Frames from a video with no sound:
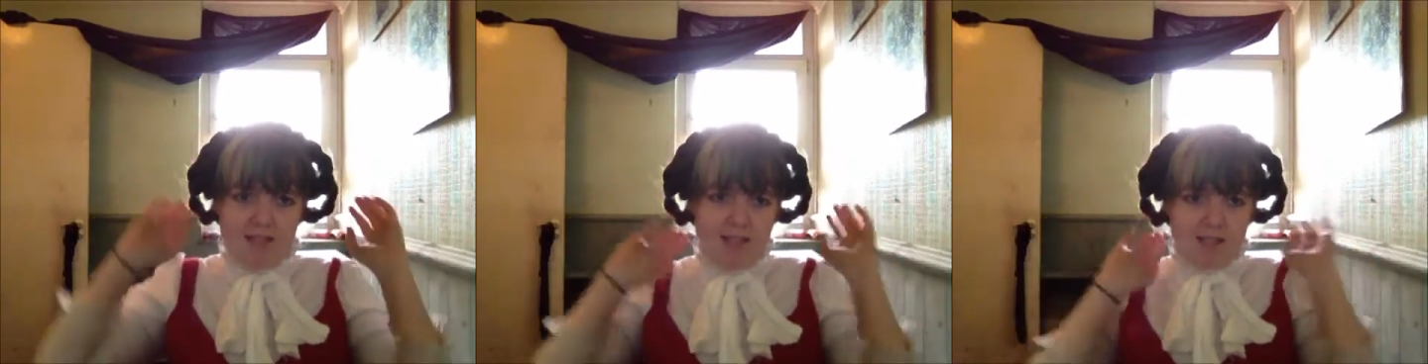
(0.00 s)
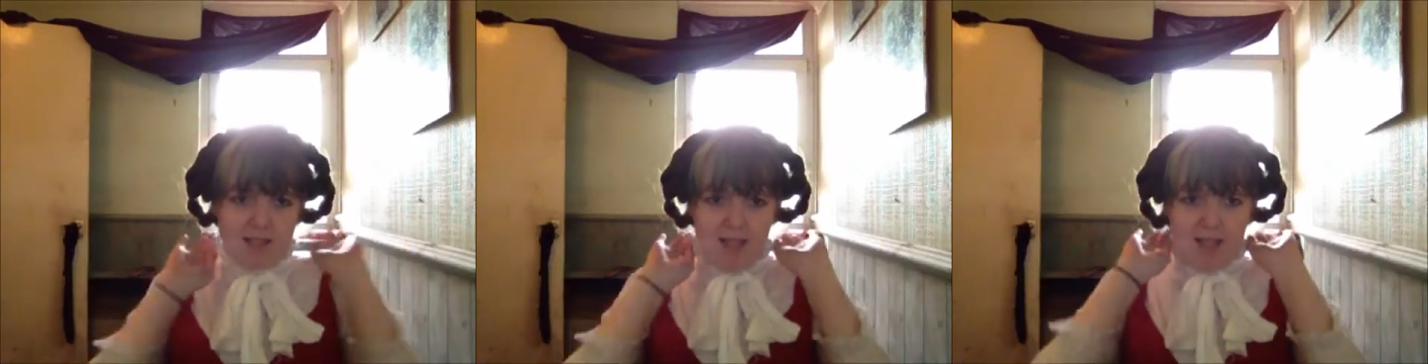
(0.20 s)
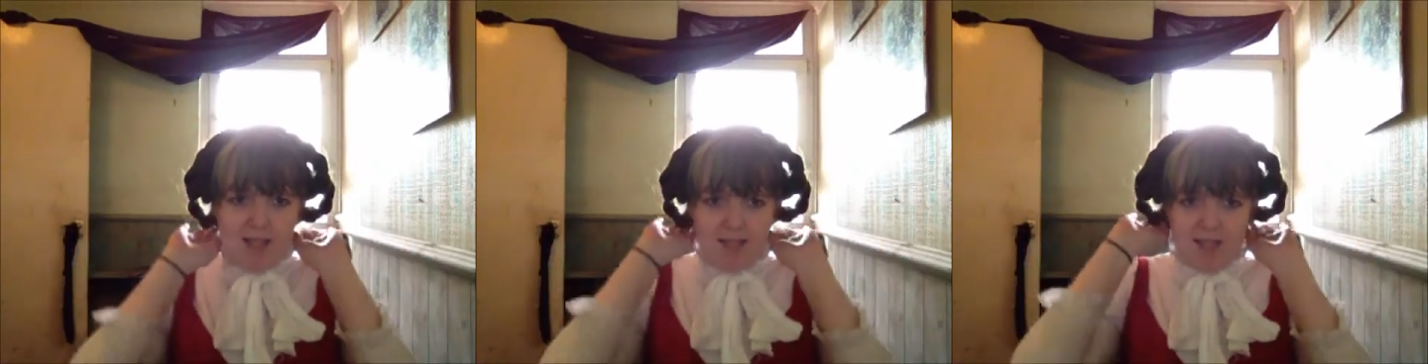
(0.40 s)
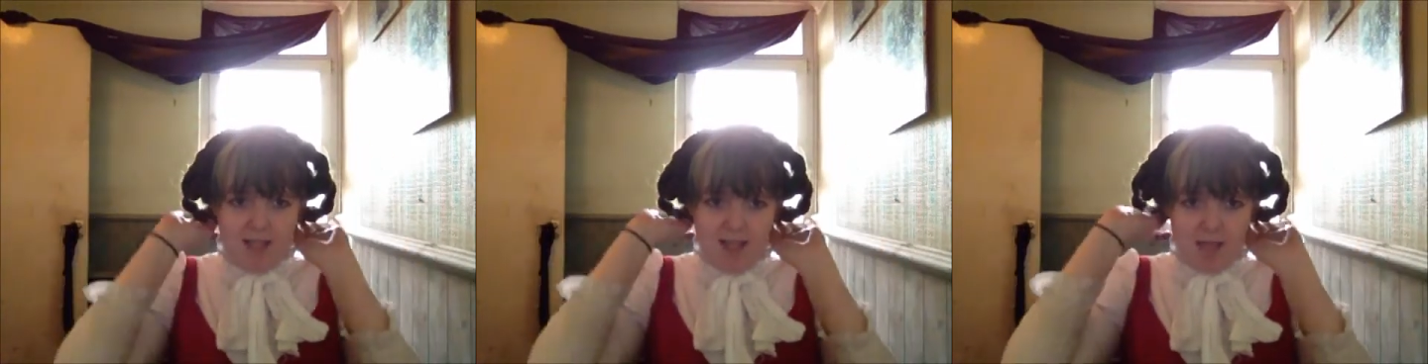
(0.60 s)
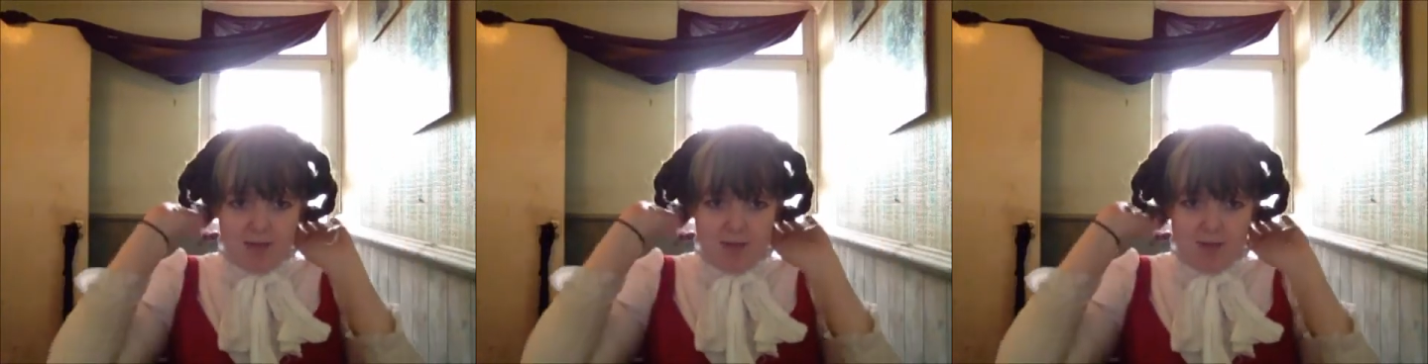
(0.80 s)
slightly
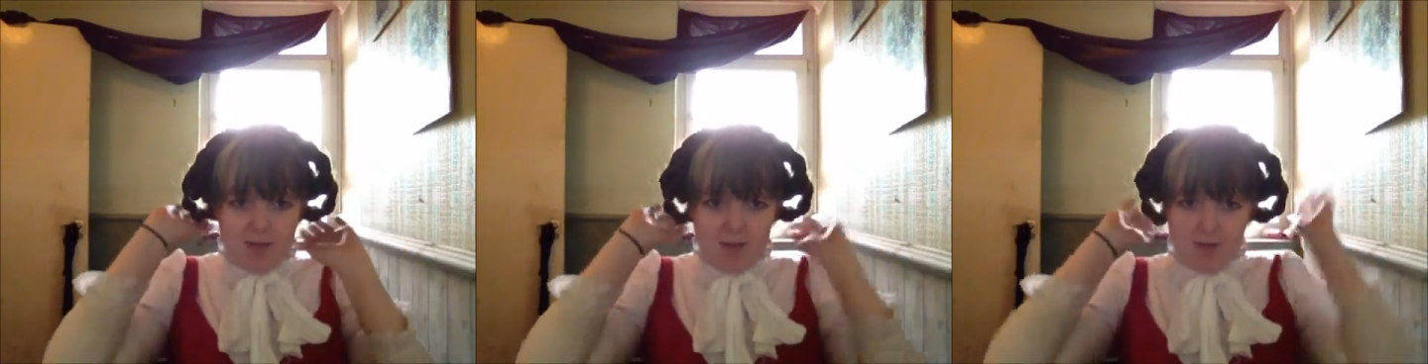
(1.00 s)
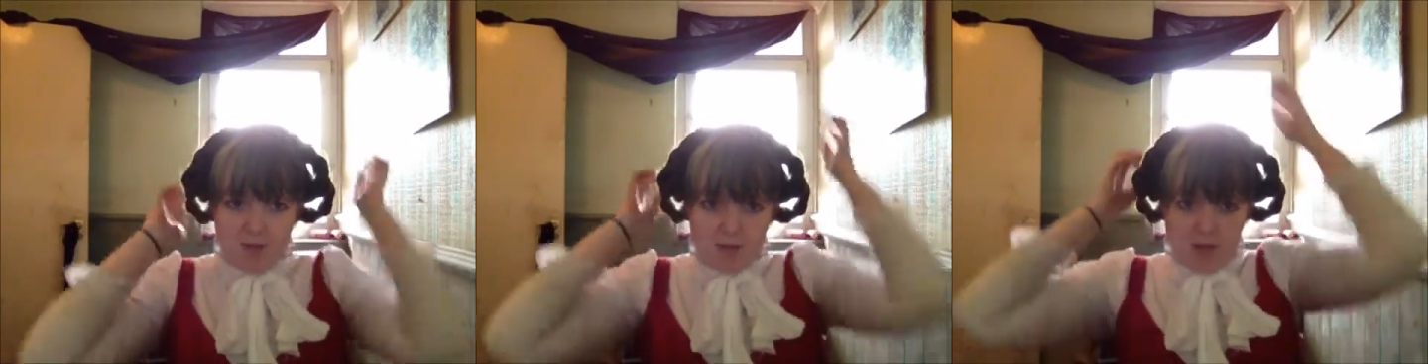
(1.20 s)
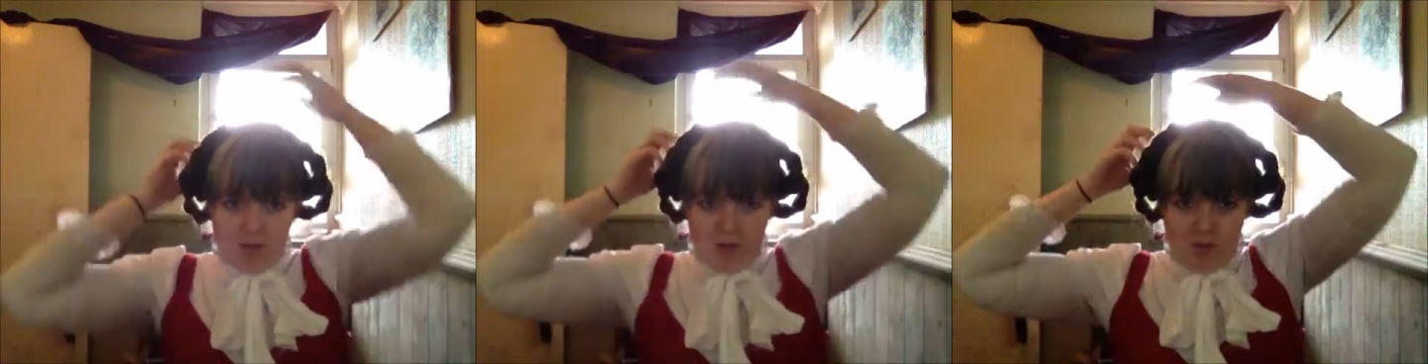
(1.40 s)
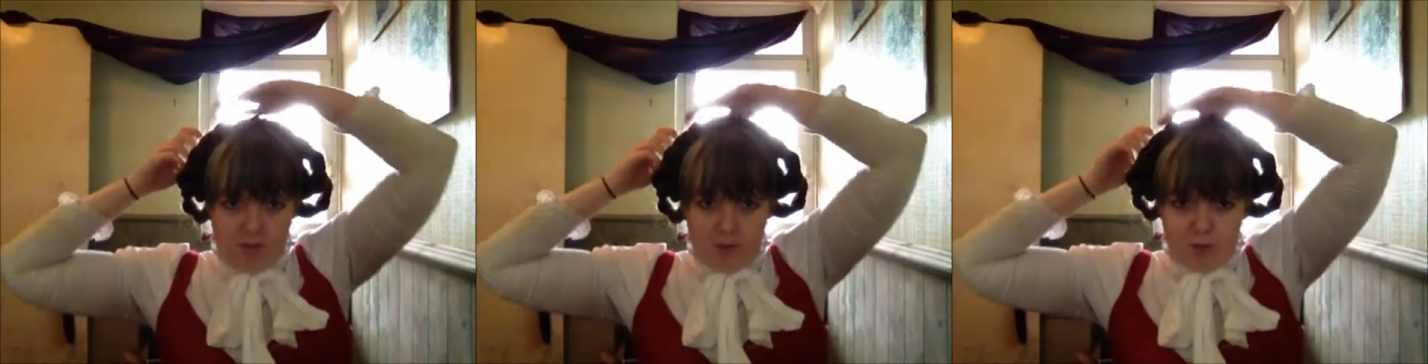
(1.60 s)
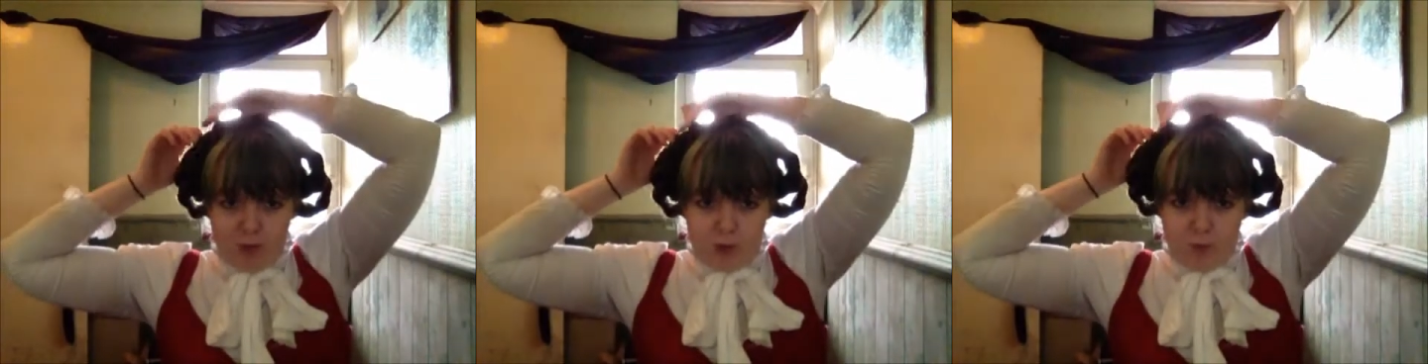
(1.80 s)
out,
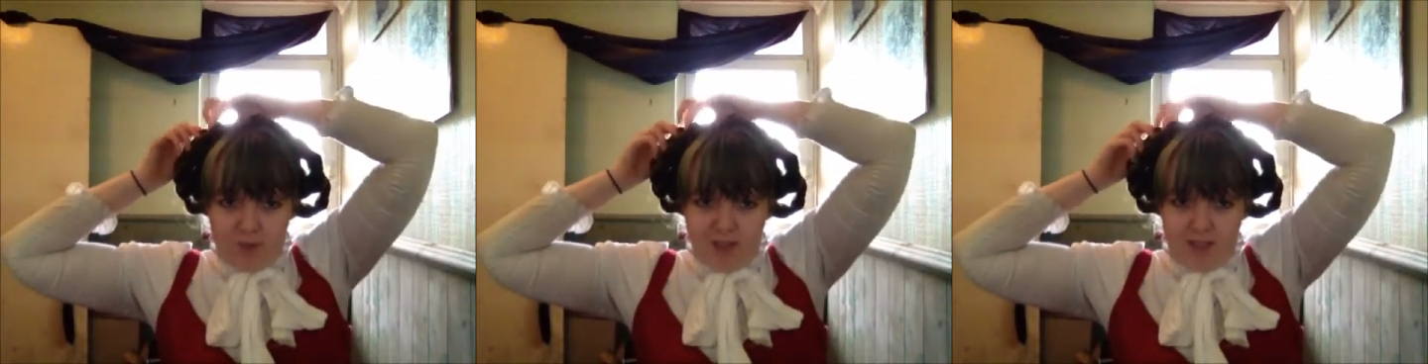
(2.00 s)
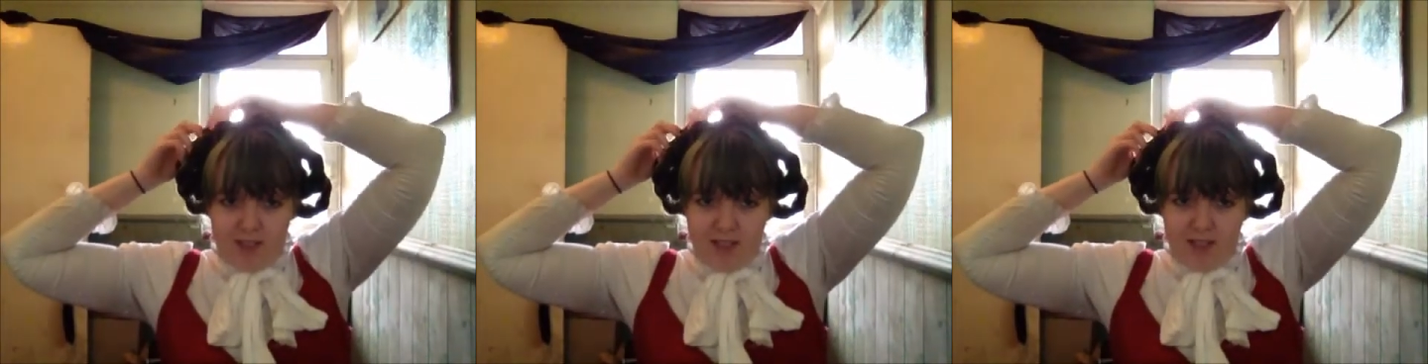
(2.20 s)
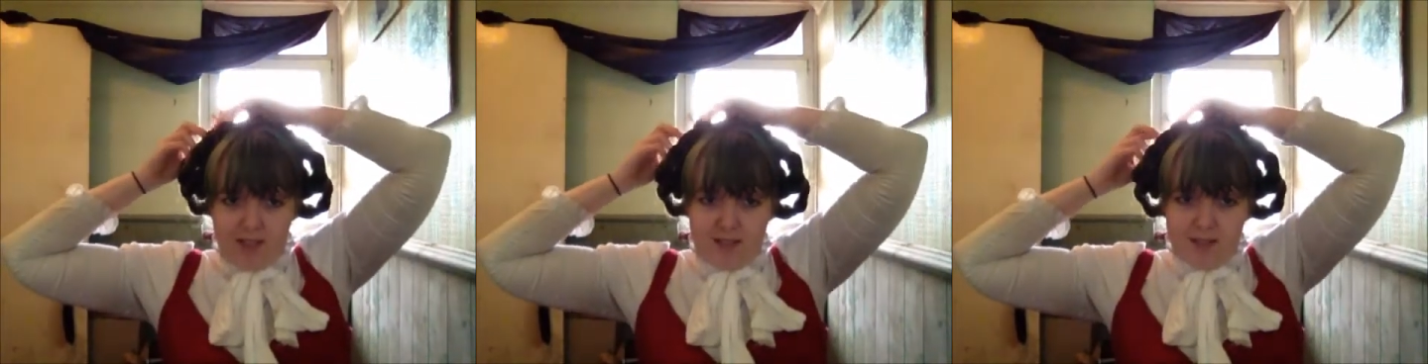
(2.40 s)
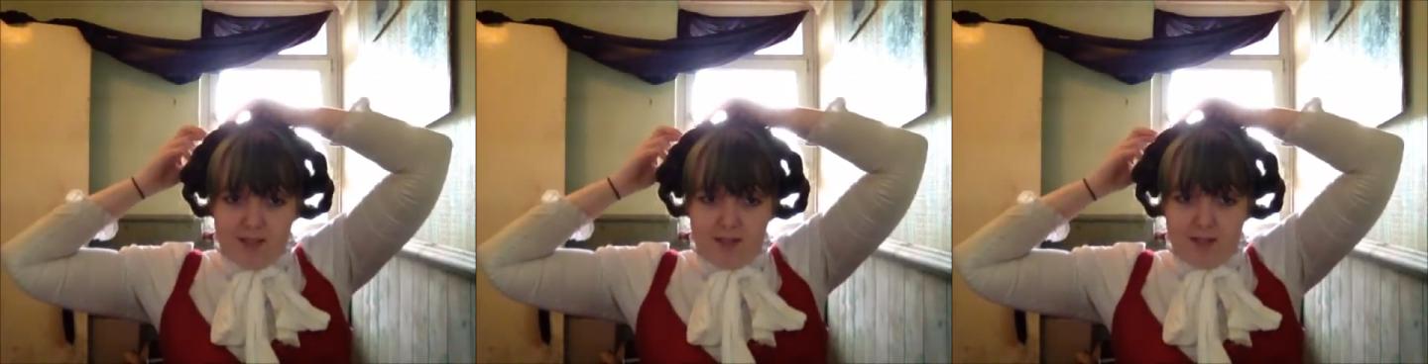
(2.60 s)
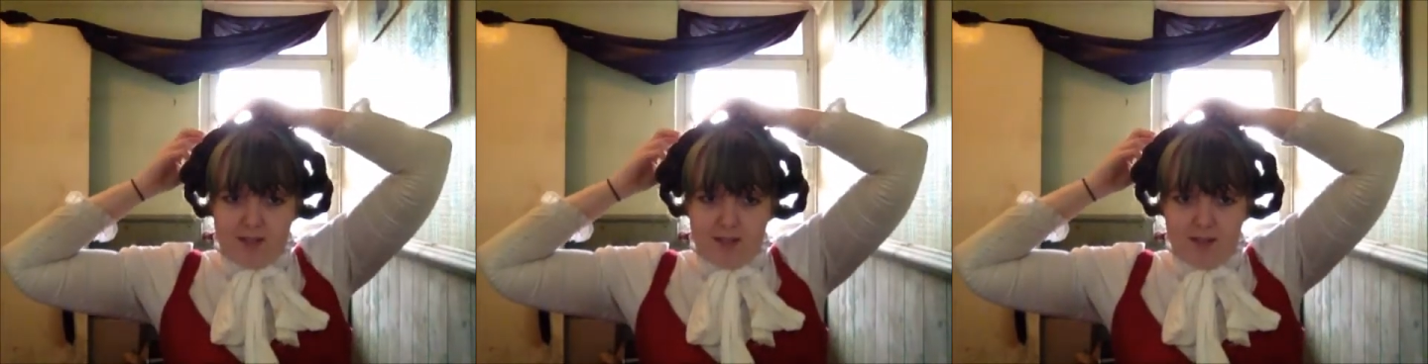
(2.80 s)
which mine
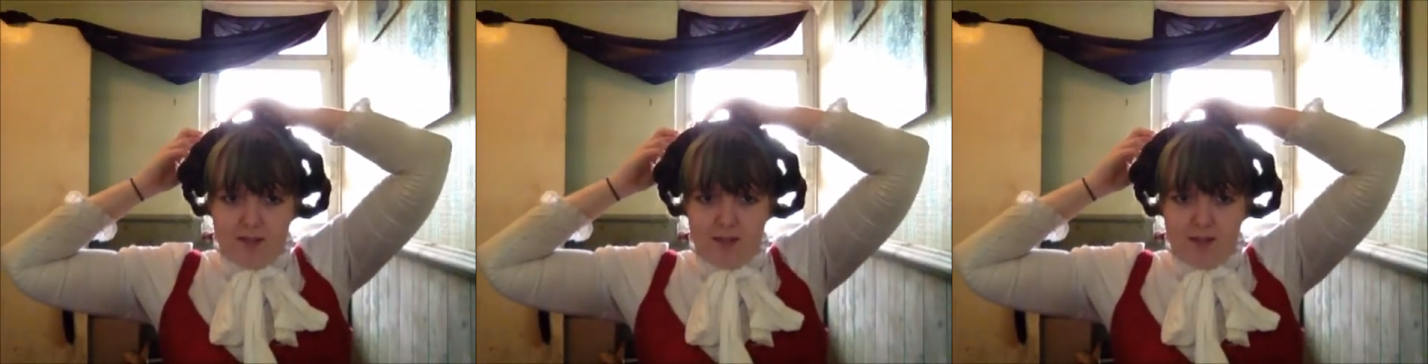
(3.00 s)
is,